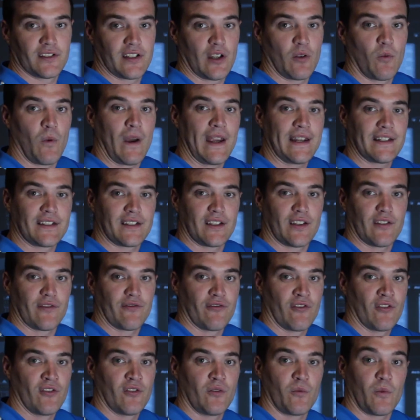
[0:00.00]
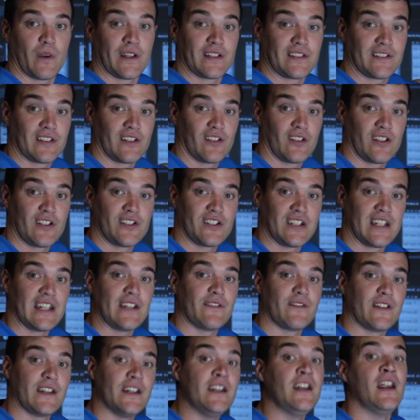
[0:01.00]
So weights at the front, we're still
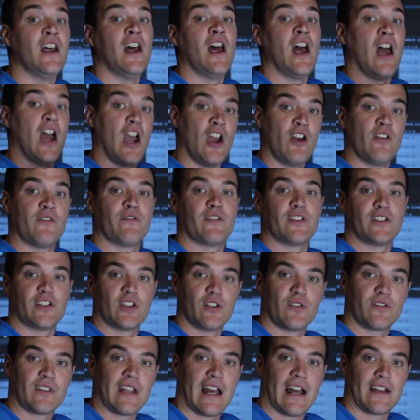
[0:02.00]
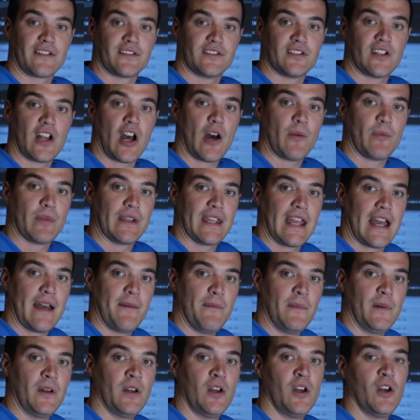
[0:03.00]
achieving over 2,000
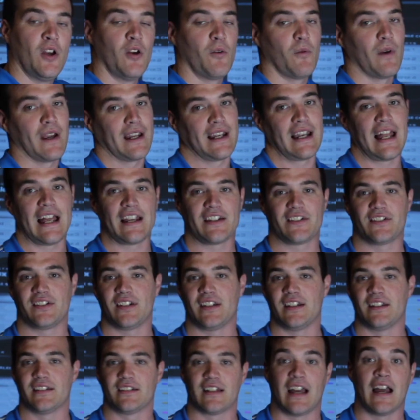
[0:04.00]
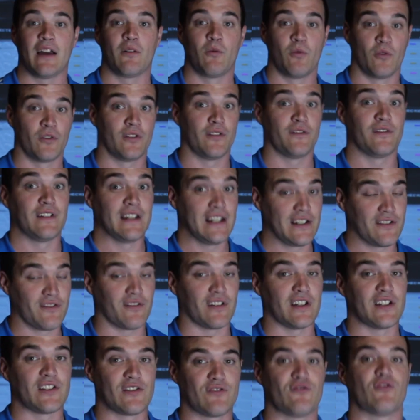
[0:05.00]
RPM, where last year's I would have
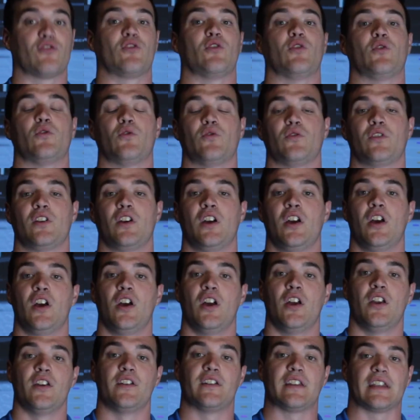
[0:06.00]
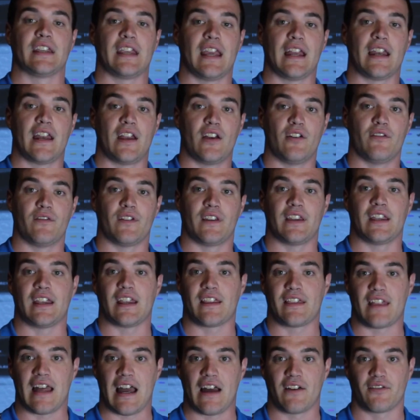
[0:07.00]
literally struggled to get over the
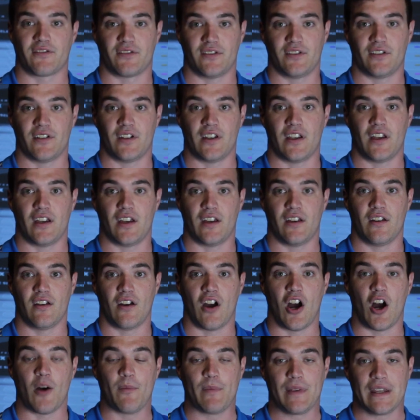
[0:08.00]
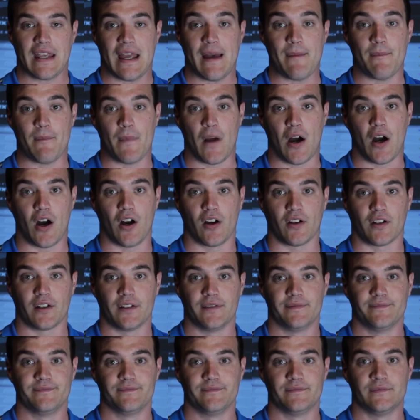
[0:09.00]
1,000 uh, RPM
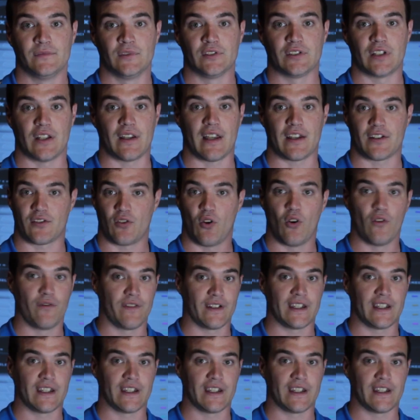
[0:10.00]
mark. So that's all